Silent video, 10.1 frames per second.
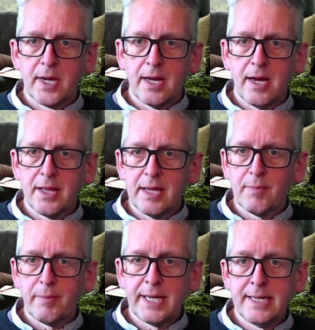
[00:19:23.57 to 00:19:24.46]
I think
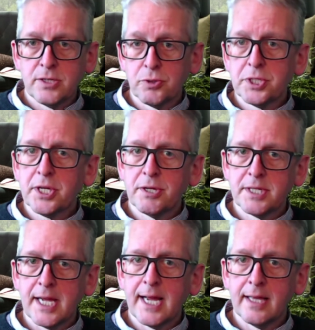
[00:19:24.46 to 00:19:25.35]
maybe he's also
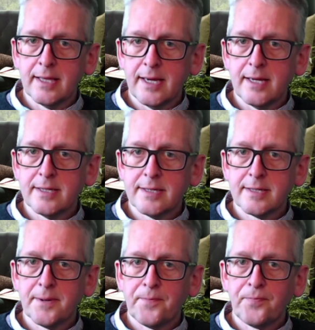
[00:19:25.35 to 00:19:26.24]
saying
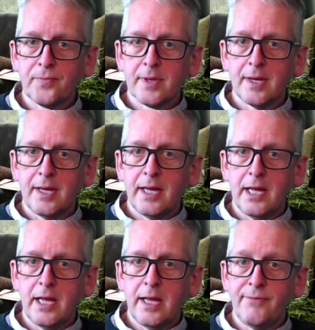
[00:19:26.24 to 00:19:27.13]
this.
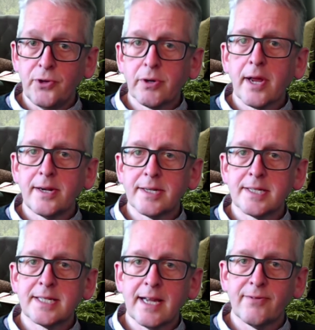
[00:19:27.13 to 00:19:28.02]
If you're going to
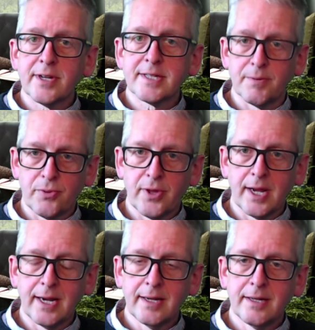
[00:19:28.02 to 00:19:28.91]
sever
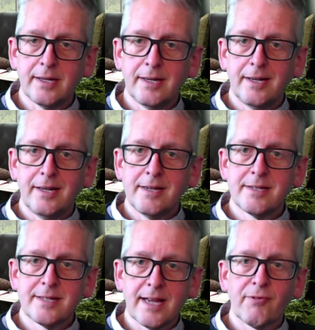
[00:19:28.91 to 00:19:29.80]
something,
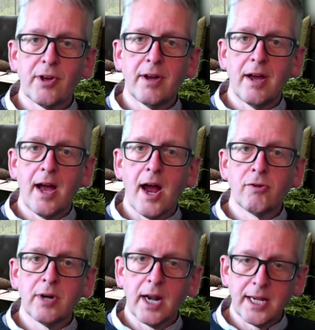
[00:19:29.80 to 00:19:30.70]
sever a
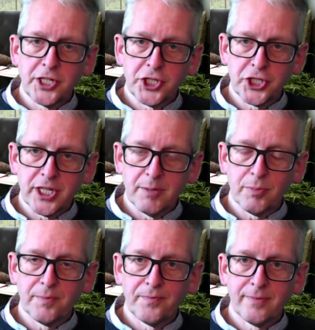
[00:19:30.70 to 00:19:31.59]
relationship.
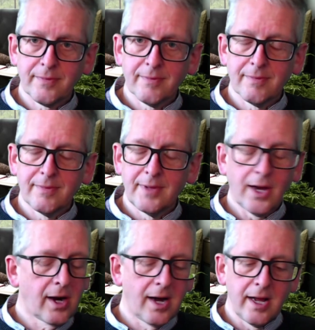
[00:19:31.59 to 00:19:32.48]

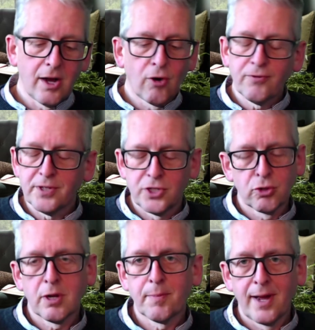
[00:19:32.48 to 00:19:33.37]
Now, I often
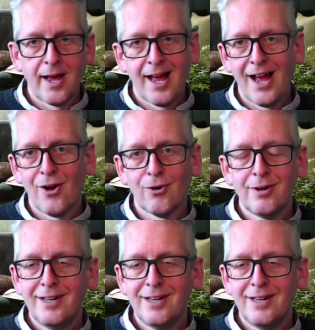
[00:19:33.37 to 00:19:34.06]
talk about how